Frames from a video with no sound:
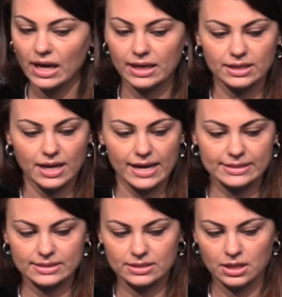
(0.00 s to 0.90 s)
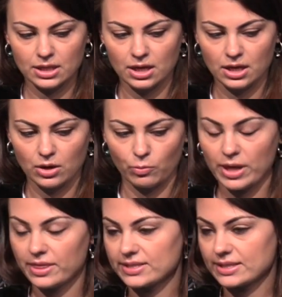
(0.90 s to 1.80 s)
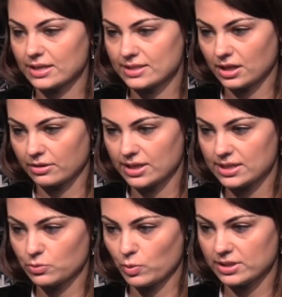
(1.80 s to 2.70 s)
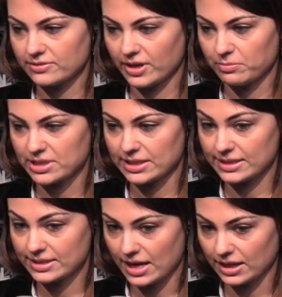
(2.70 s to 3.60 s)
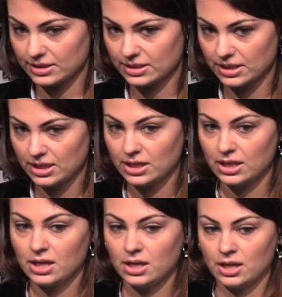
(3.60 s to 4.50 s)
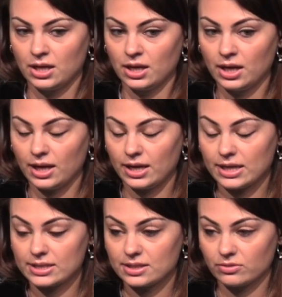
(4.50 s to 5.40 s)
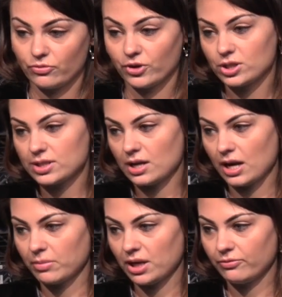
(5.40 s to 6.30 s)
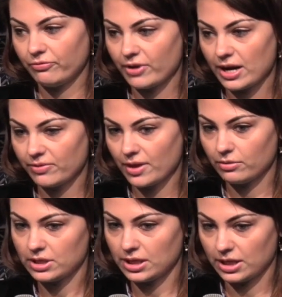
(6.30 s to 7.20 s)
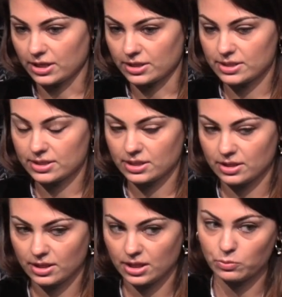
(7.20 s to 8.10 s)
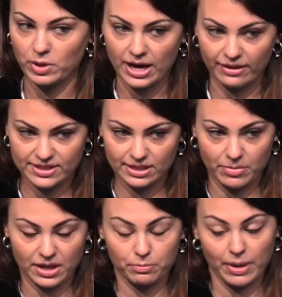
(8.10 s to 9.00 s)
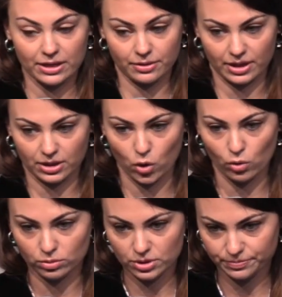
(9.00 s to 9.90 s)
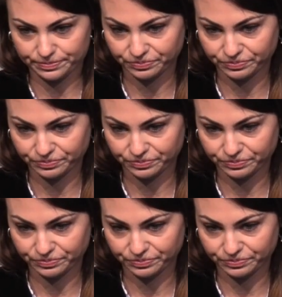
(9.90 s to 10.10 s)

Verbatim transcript: And as Wences Casares once famously said, it is first time in 5,000 years that we have something better than gold.